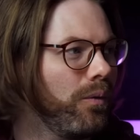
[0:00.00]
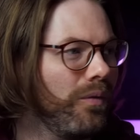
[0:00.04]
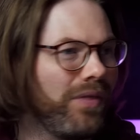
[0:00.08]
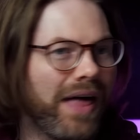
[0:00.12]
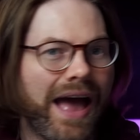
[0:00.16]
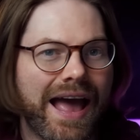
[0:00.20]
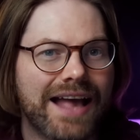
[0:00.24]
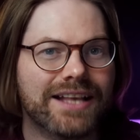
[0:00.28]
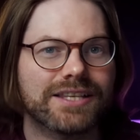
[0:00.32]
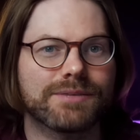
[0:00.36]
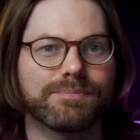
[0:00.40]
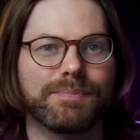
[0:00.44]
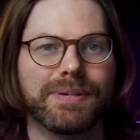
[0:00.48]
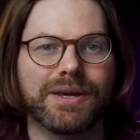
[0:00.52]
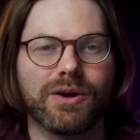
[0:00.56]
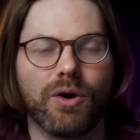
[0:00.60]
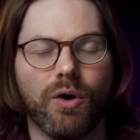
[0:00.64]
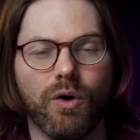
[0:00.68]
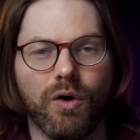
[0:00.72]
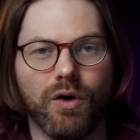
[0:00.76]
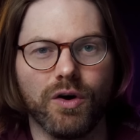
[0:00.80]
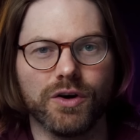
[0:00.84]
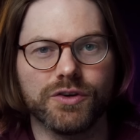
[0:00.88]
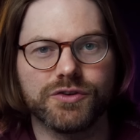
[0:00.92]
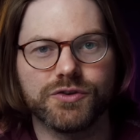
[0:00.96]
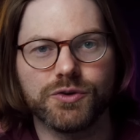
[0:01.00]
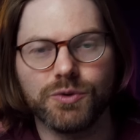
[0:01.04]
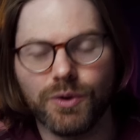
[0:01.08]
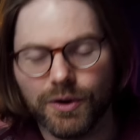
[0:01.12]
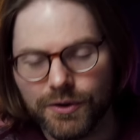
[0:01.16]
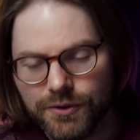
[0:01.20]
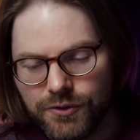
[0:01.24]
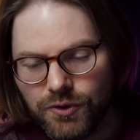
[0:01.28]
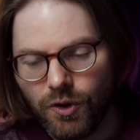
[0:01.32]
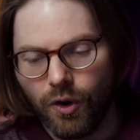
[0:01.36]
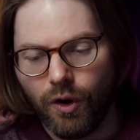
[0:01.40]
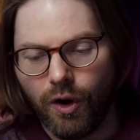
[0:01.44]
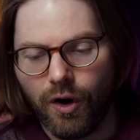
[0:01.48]
That's because you are
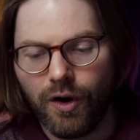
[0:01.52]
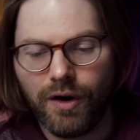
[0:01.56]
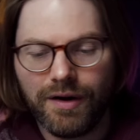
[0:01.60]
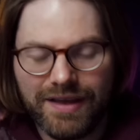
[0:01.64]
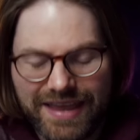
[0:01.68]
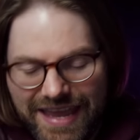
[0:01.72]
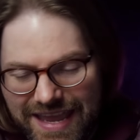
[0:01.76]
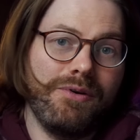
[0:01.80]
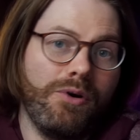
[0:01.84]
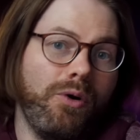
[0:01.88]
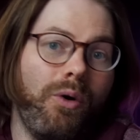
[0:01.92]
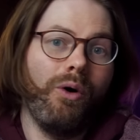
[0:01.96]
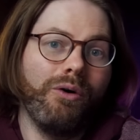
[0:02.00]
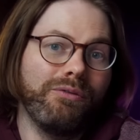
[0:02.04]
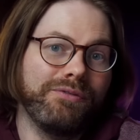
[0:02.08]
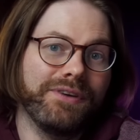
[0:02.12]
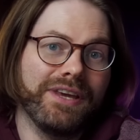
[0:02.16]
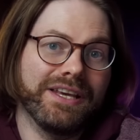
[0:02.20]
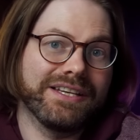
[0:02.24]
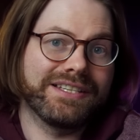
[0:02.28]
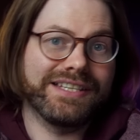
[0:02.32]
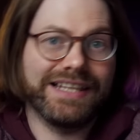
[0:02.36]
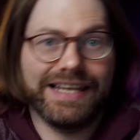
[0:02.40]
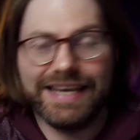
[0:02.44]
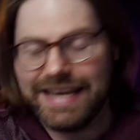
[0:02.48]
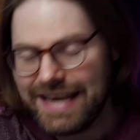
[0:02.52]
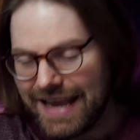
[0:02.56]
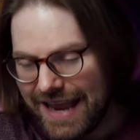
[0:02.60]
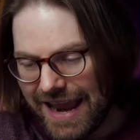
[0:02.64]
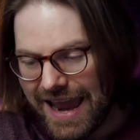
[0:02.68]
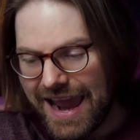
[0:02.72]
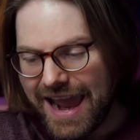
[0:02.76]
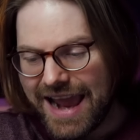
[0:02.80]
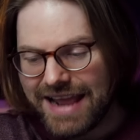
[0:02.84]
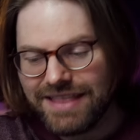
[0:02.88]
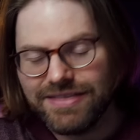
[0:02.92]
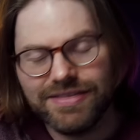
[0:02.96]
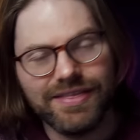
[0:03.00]
not obviously
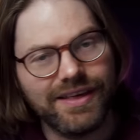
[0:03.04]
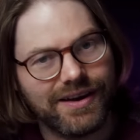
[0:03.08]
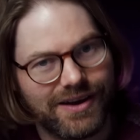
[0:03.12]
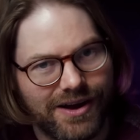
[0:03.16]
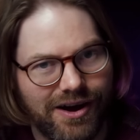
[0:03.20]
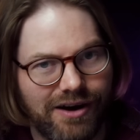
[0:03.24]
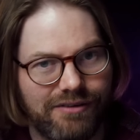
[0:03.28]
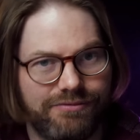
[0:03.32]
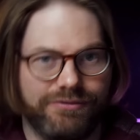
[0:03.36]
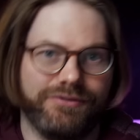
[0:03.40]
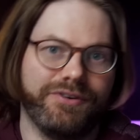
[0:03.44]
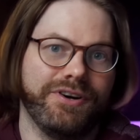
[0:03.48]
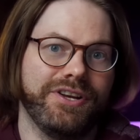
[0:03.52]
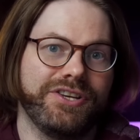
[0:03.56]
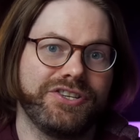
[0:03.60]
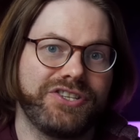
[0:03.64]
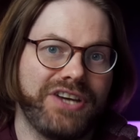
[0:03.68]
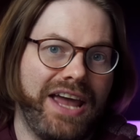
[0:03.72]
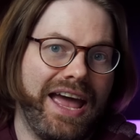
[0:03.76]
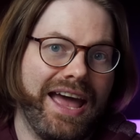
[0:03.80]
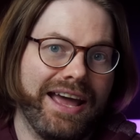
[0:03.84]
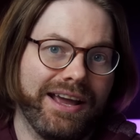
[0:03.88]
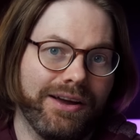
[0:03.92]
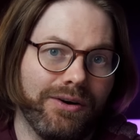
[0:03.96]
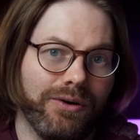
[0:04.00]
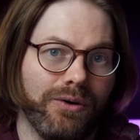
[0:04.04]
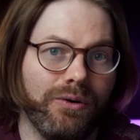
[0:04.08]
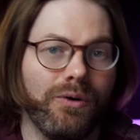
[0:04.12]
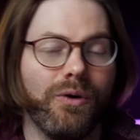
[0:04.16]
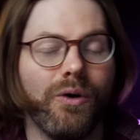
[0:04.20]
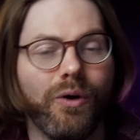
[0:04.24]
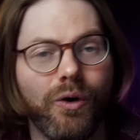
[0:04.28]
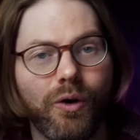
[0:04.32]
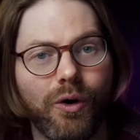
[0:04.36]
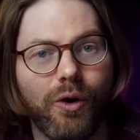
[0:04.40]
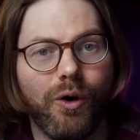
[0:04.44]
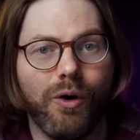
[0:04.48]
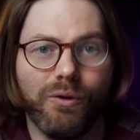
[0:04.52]
in the coverage angle
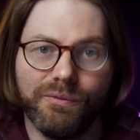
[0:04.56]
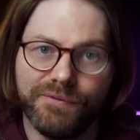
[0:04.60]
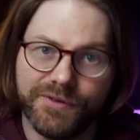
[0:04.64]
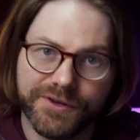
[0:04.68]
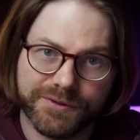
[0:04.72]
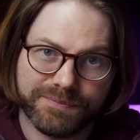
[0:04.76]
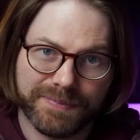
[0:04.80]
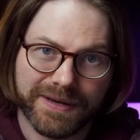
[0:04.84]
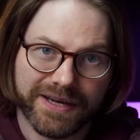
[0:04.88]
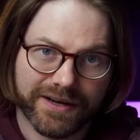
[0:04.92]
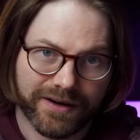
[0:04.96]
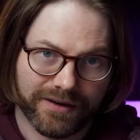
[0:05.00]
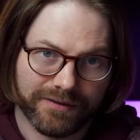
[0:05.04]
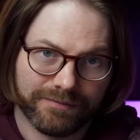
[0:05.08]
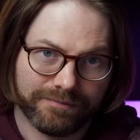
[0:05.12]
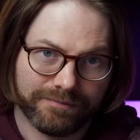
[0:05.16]
of the speaker.